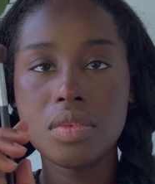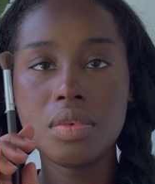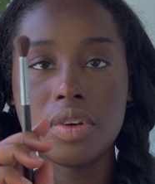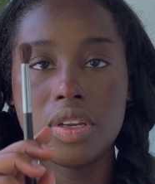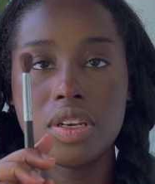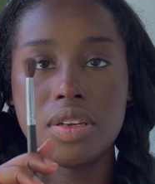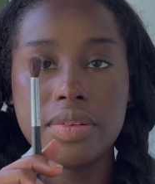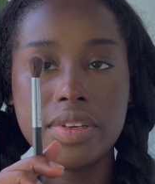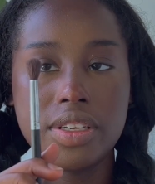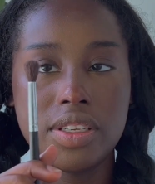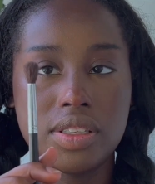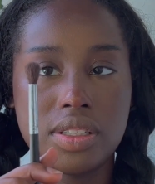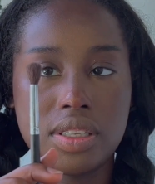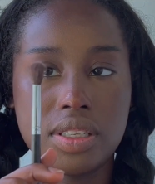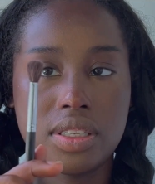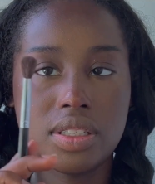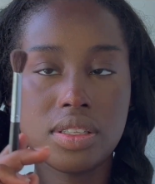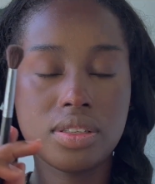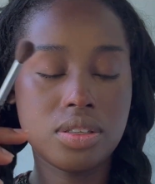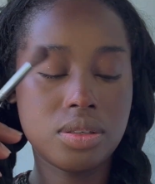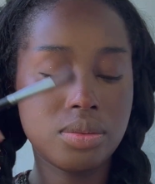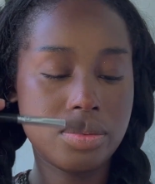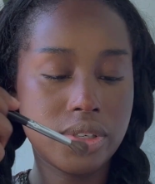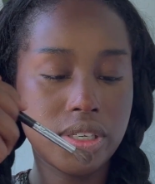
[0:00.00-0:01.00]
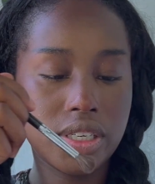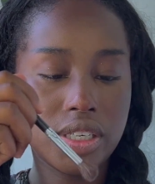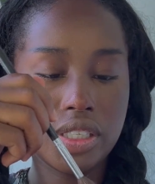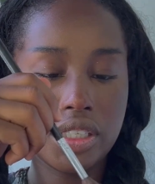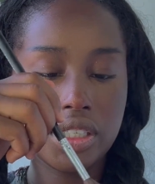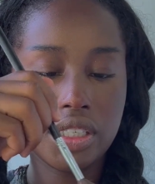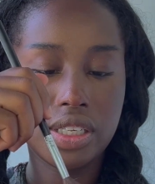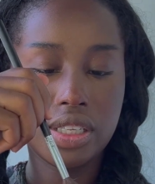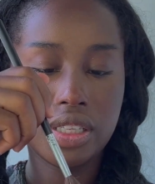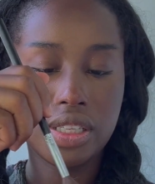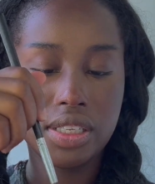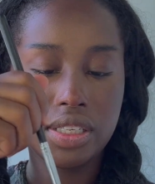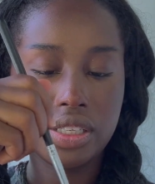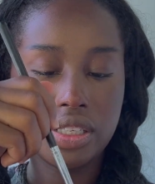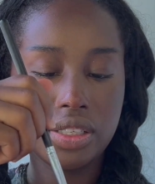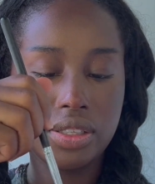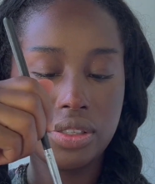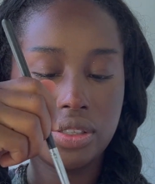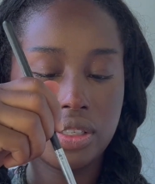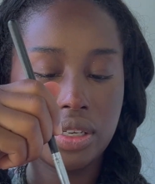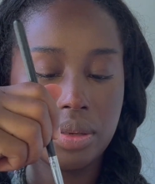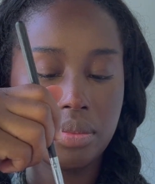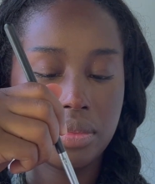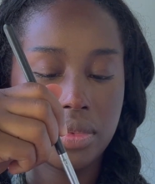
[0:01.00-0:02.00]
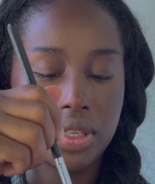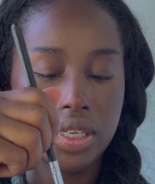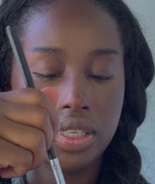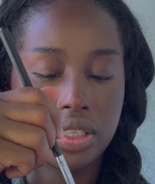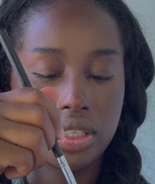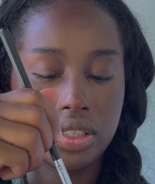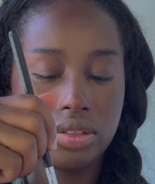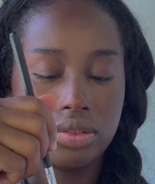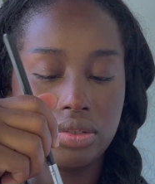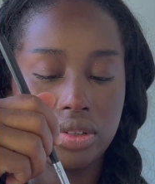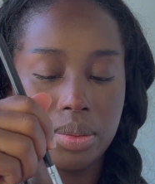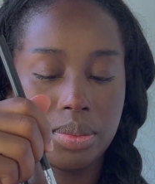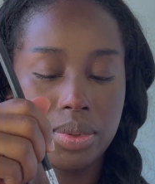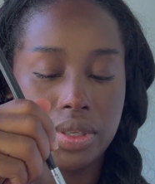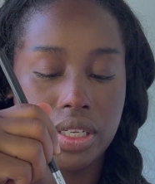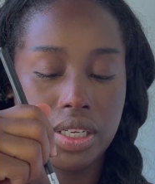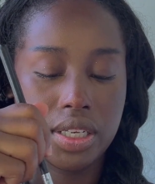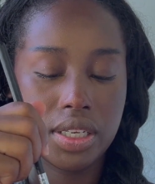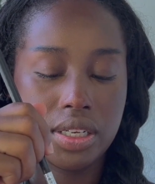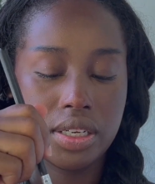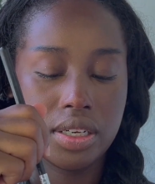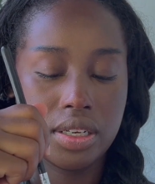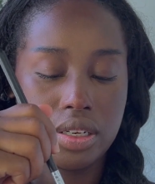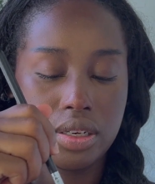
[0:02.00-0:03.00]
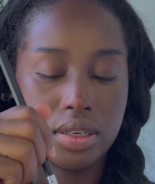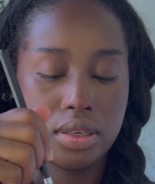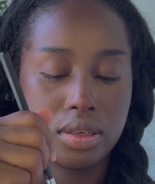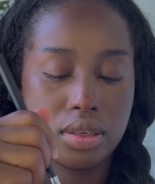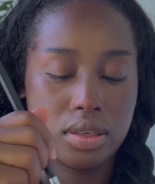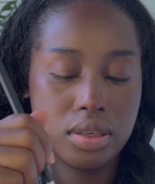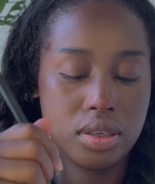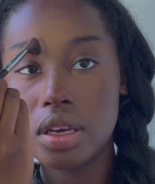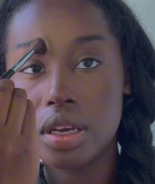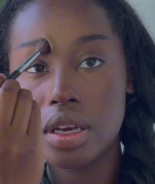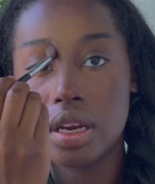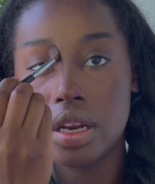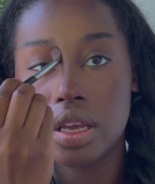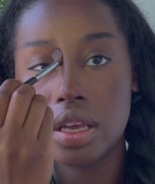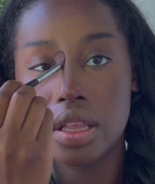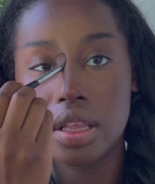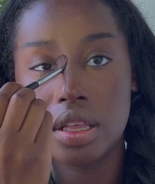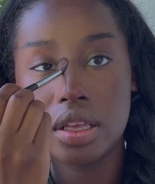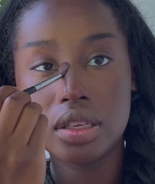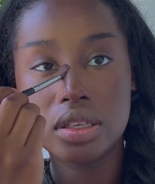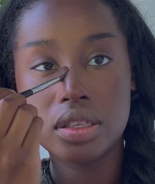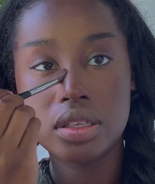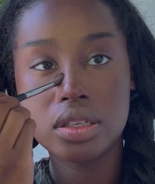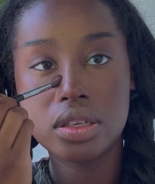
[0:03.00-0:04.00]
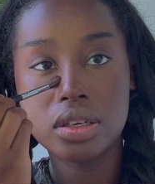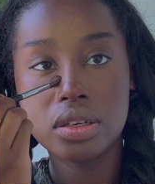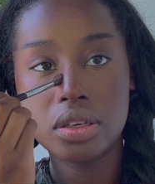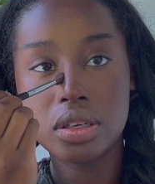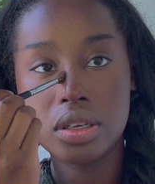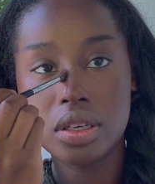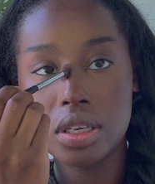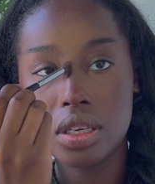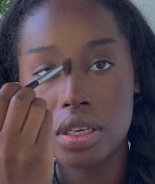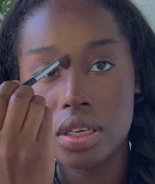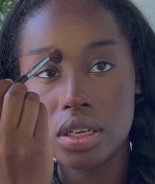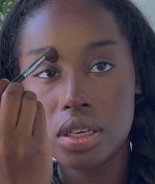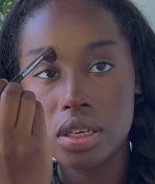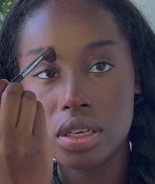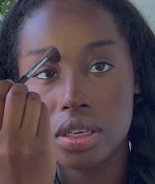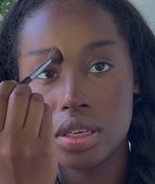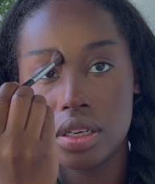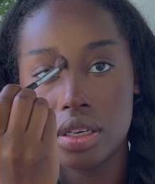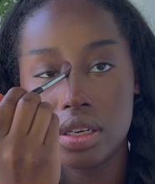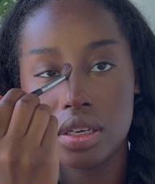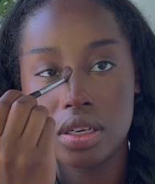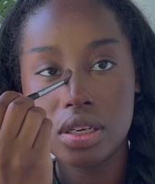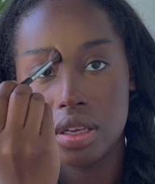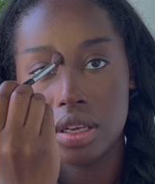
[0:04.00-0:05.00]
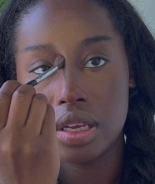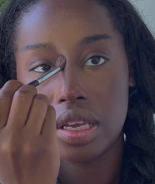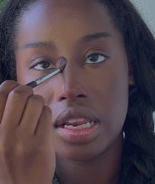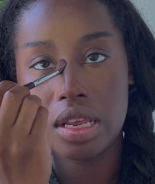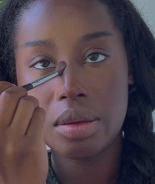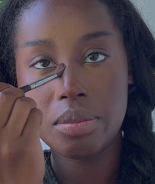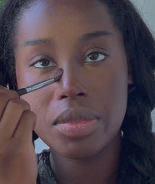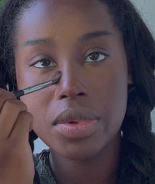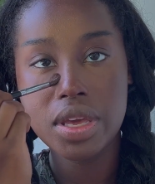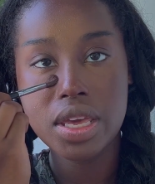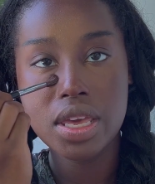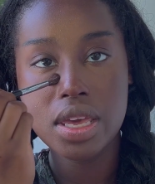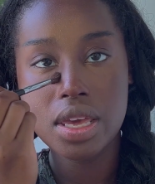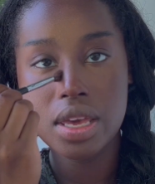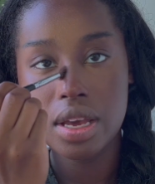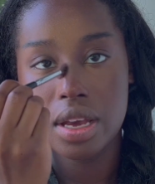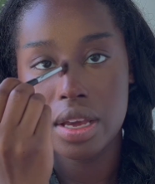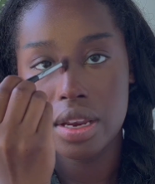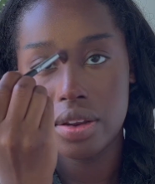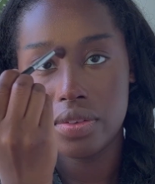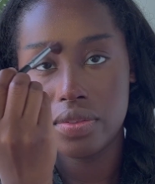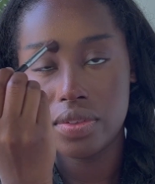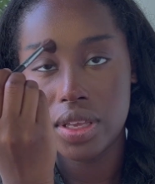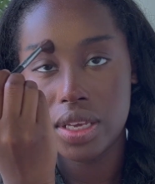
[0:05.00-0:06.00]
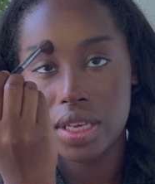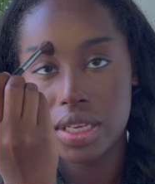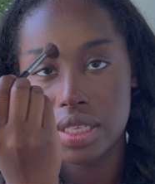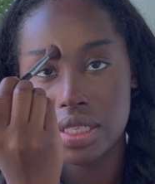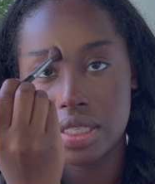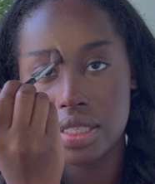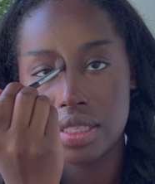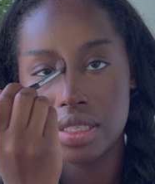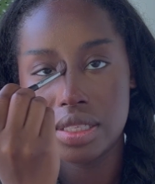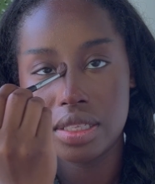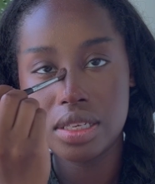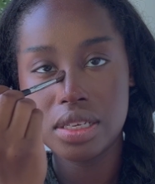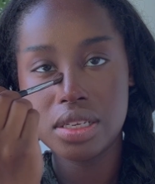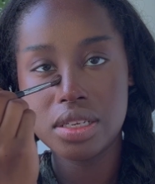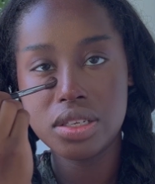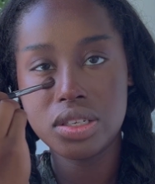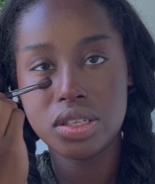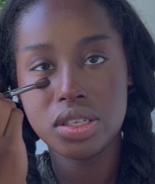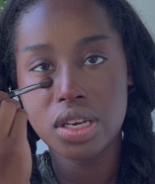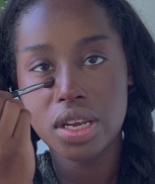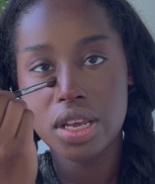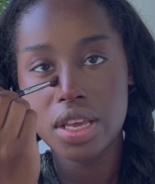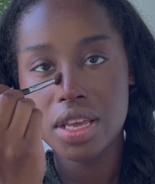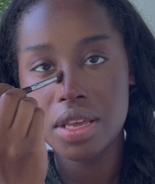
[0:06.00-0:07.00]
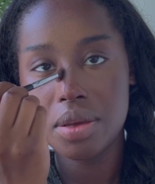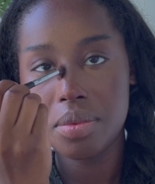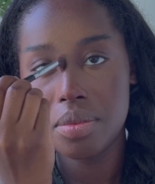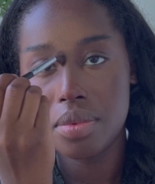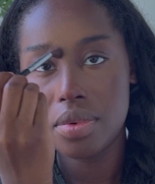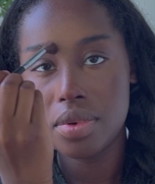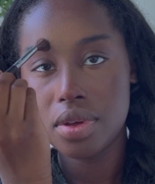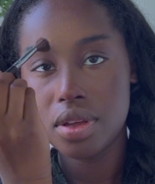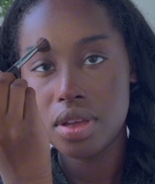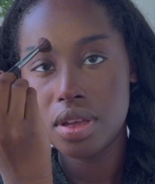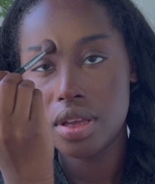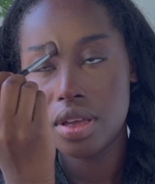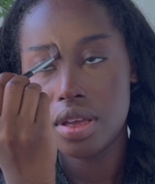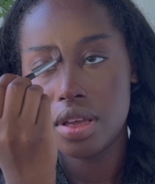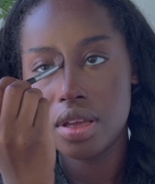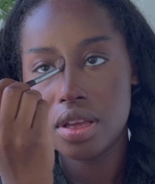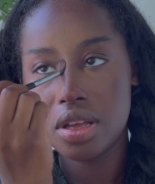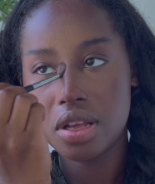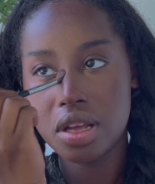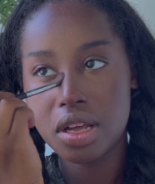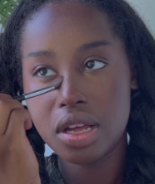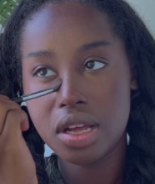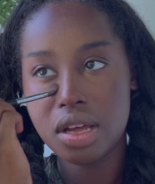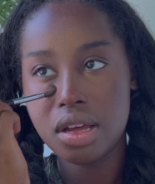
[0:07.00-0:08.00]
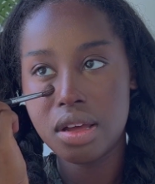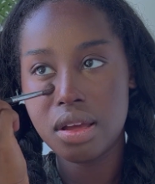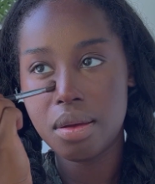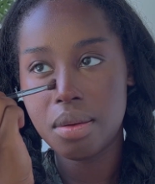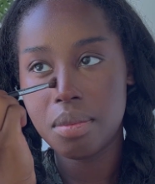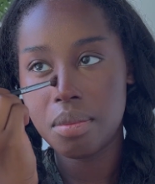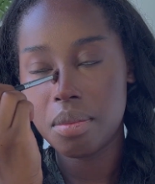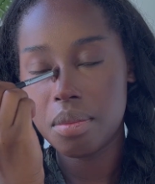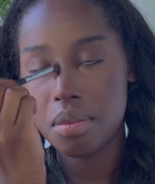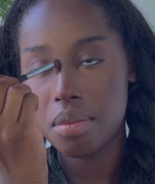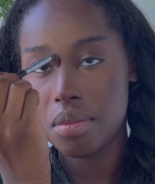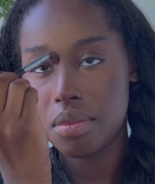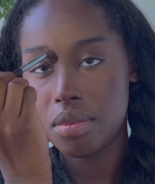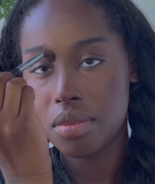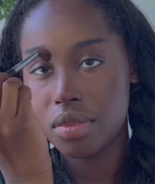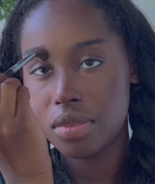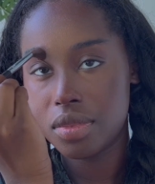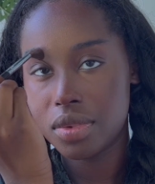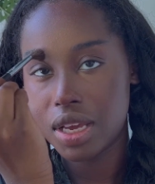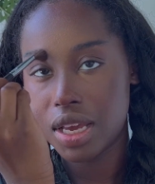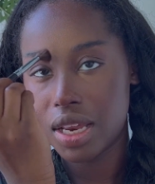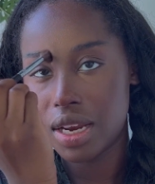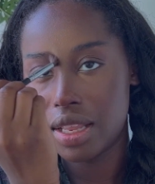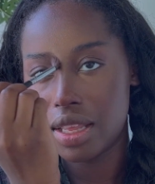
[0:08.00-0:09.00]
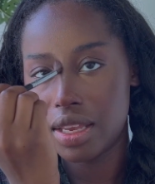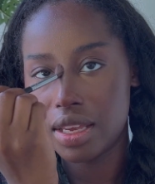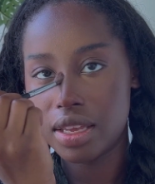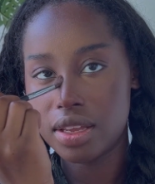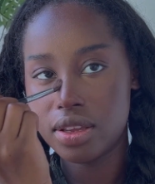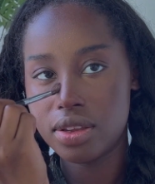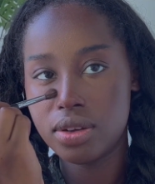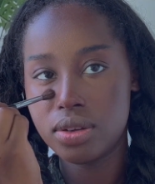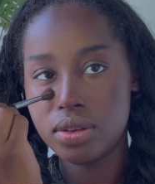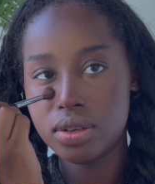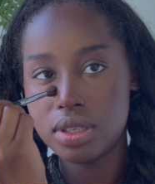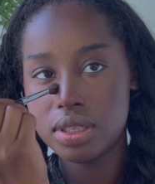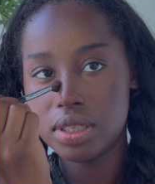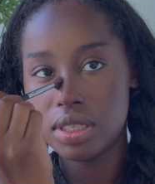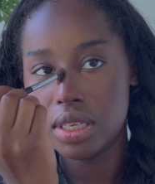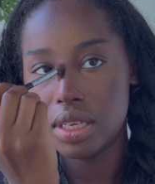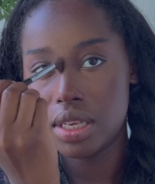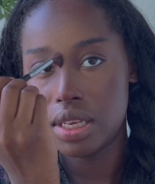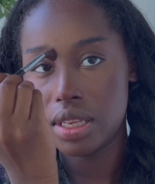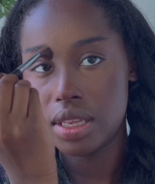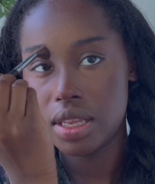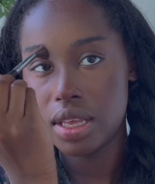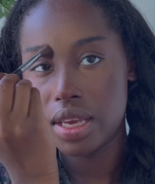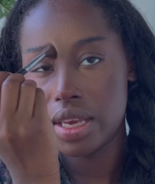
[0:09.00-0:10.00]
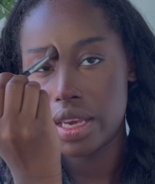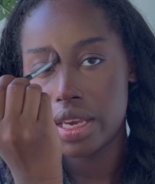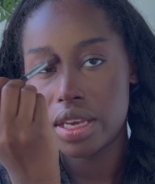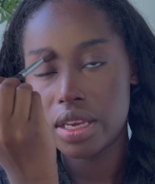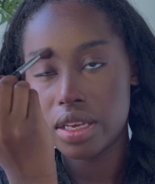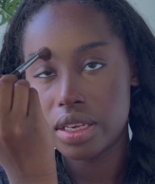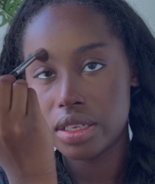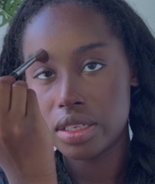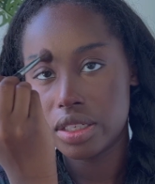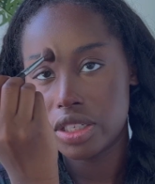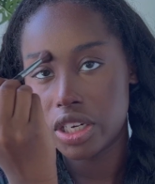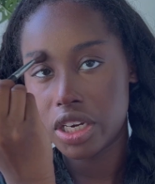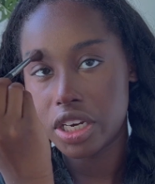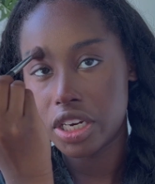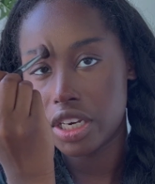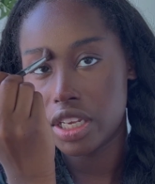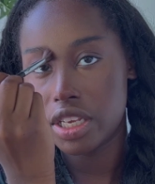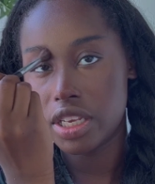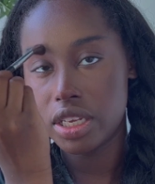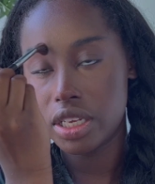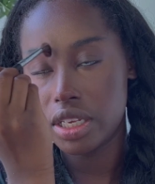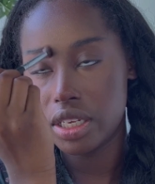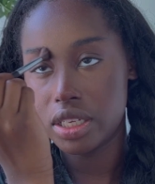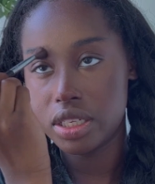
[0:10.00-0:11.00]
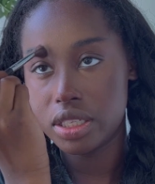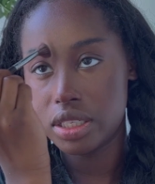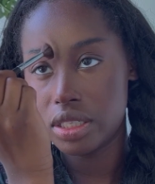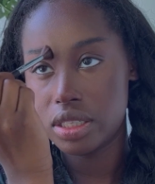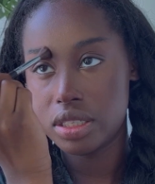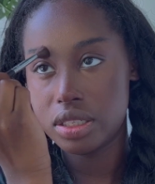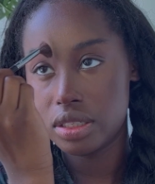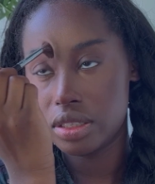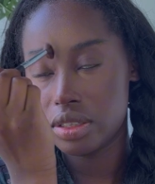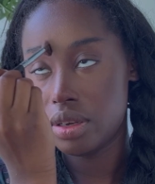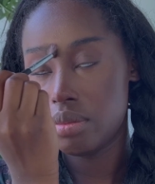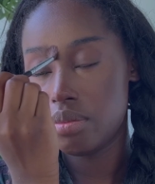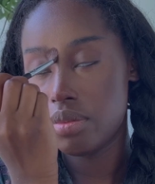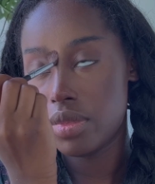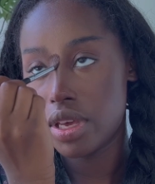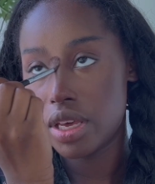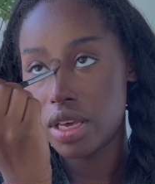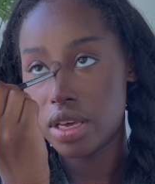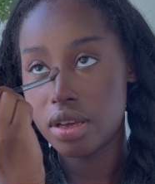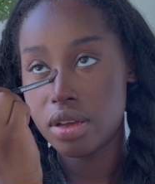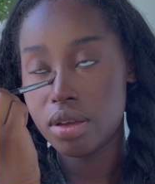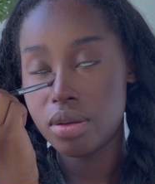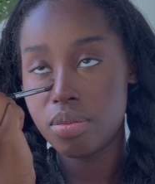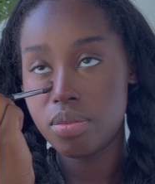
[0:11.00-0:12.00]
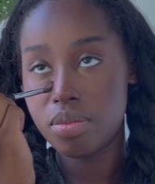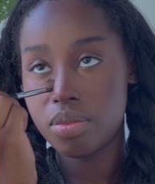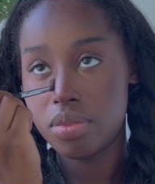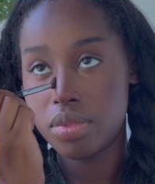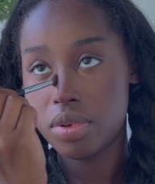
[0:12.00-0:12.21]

gonna use this little brush and then do the same thing, just rub it in. And I like to go here, and I'm making kind of like a C shape, kind of like how you'll see in like Chinese makeup.